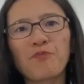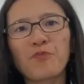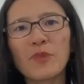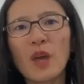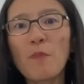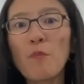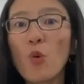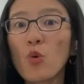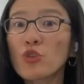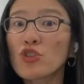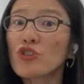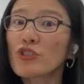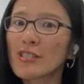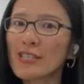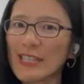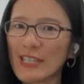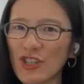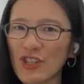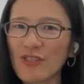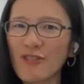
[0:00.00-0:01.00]
More
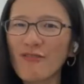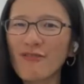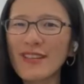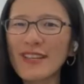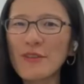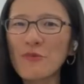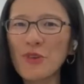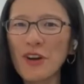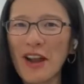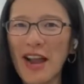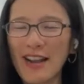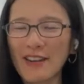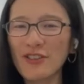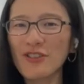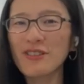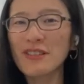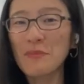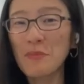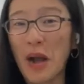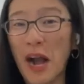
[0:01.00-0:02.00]
traditionally, we're
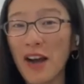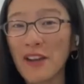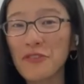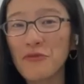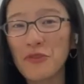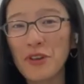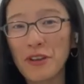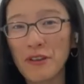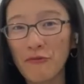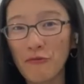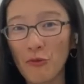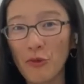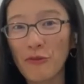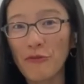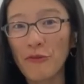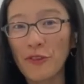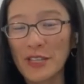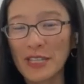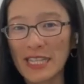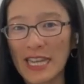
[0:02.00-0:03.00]
actually partnering with
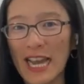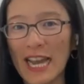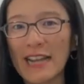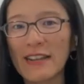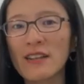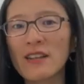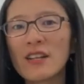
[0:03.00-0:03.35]
fintech